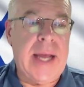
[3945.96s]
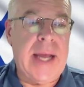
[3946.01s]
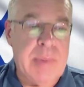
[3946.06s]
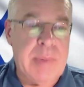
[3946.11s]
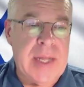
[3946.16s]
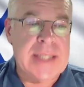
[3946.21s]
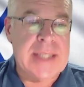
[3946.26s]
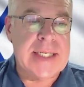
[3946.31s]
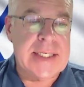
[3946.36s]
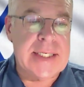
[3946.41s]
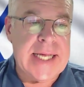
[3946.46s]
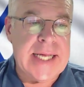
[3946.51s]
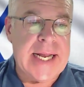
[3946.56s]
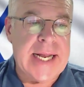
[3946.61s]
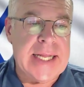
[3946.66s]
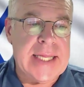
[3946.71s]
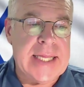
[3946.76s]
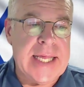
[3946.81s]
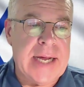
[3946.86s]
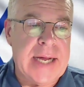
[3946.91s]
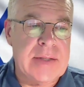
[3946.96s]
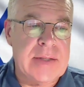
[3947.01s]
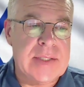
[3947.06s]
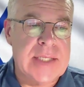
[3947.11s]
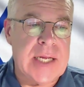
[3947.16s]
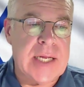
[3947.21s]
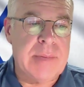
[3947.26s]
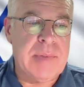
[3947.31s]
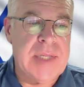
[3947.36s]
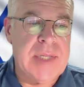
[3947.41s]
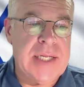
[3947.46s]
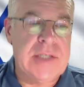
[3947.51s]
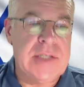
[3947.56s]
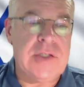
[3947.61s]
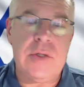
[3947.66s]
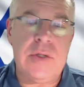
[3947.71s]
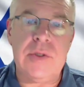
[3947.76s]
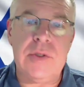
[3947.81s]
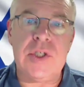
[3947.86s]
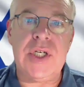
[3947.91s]
And as I said at the outset, please
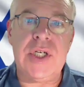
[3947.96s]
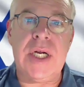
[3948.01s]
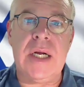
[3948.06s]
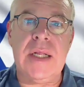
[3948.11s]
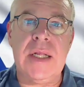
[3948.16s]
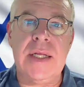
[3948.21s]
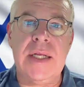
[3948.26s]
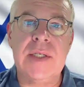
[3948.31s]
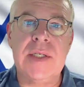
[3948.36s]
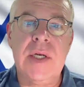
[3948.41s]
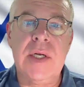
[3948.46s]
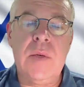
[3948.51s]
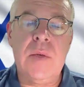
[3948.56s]
do share this